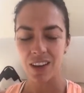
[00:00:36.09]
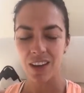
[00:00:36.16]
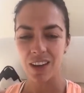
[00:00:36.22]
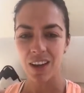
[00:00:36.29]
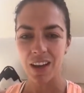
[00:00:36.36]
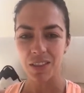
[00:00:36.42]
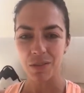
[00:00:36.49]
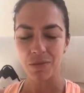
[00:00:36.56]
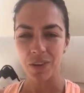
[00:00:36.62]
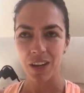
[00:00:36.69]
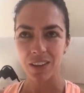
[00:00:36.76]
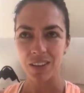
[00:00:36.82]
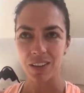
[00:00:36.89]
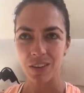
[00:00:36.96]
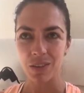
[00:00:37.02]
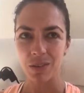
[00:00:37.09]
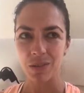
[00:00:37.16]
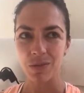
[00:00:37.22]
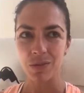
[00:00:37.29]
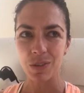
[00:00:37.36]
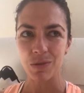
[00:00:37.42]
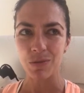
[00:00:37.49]
I like the fact that you,
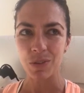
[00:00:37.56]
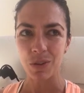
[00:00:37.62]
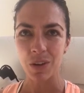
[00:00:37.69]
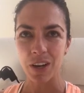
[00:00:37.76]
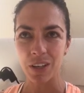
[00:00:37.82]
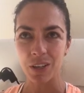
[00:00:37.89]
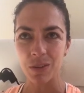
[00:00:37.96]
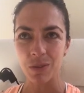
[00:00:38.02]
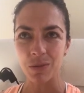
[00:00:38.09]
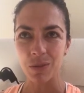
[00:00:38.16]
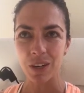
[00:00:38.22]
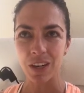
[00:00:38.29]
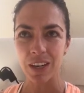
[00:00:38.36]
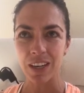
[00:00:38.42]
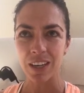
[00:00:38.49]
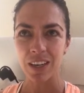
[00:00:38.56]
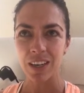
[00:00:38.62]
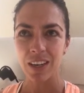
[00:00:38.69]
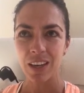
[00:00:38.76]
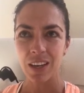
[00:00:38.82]
you feel like you're really